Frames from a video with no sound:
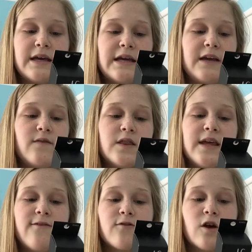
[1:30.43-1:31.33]

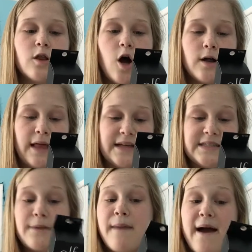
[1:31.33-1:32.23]
evenly for a
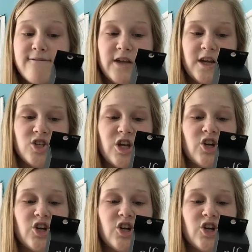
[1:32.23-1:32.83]
long-lasting matte finish.